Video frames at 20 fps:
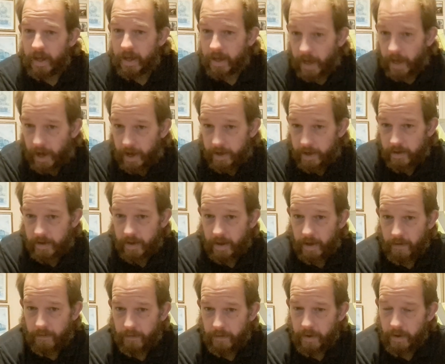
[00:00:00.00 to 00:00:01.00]
guys,
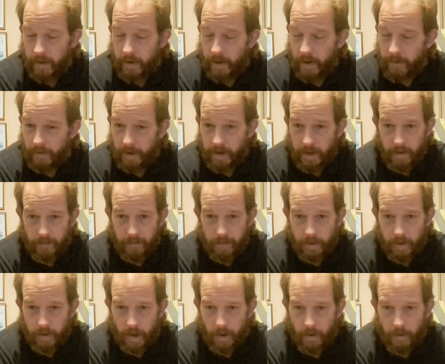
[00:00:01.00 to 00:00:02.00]
if any of
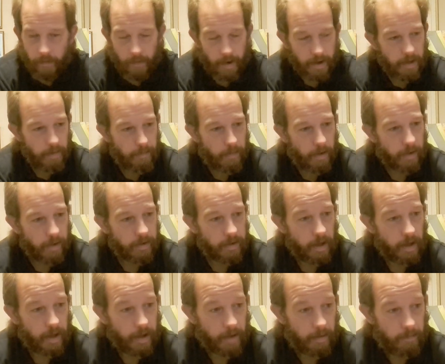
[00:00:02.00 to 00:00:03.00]
you know of any books
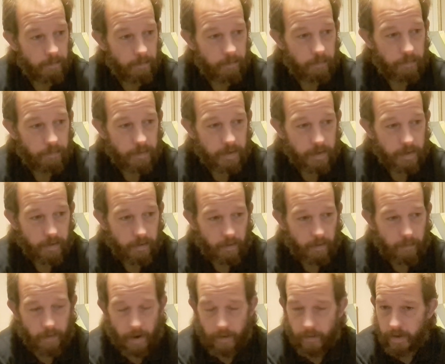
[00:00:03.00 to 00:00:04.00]
that are sort
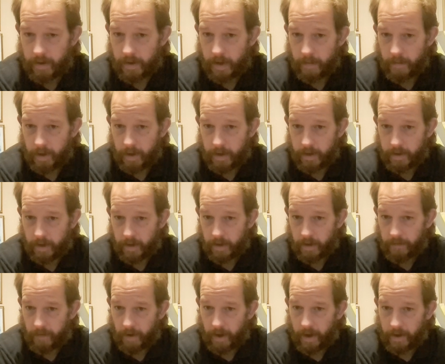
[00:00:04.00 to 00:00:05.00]
of very similar to The
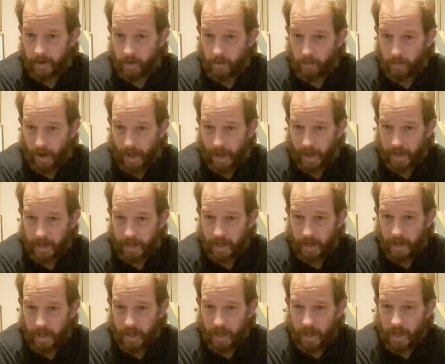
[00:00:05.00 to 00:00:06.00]
Vertical Plane,
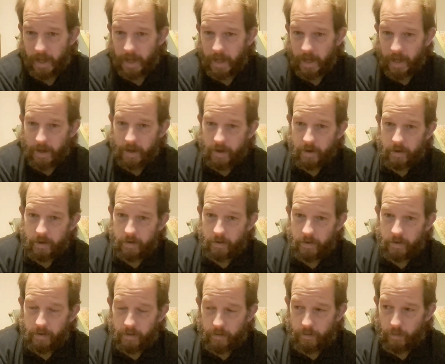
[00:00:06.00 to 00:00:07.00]

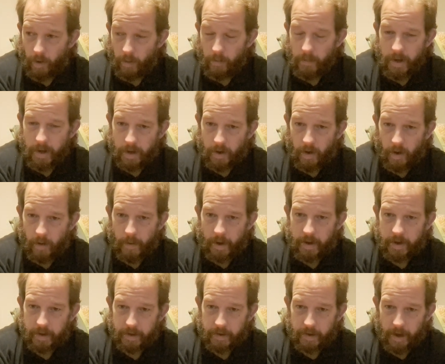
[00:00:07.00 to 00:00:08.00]
drop me a
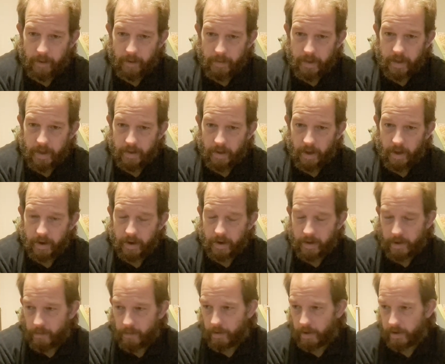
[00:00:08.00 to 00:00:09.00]
comment, tell me the title of
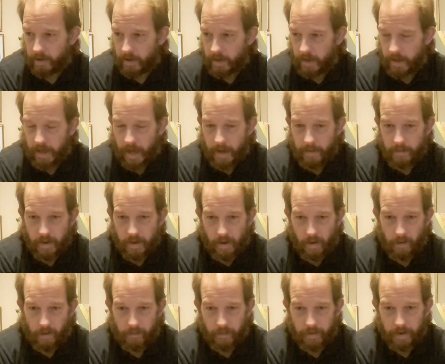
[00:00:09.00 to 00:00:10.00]
the books and the name of the
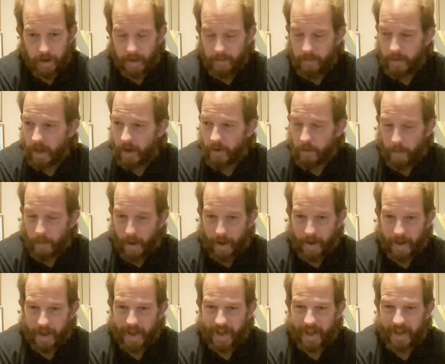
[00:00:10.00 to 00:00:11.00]
author, and let me know about
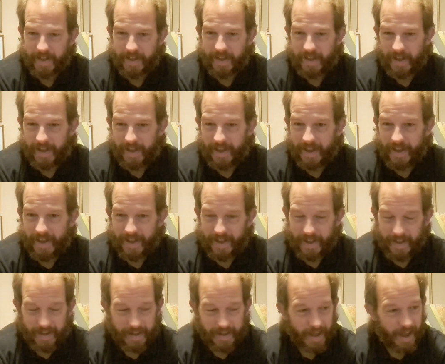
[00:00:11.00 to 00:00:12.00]
it, and
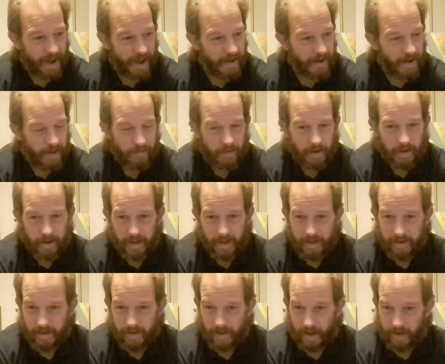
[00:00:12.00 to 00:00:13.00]
yeah, I'll have a look
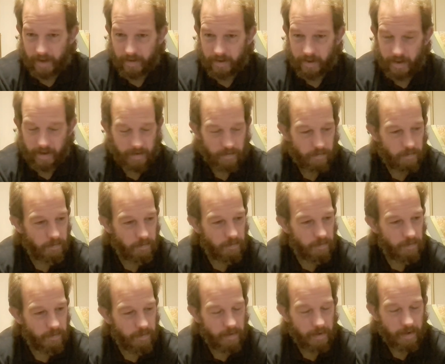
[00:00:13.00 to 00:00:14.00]
into those. Because
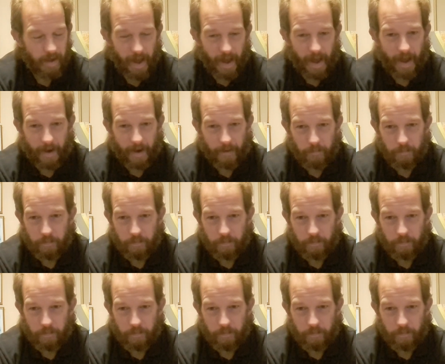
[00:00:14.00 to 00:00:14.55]
yeah,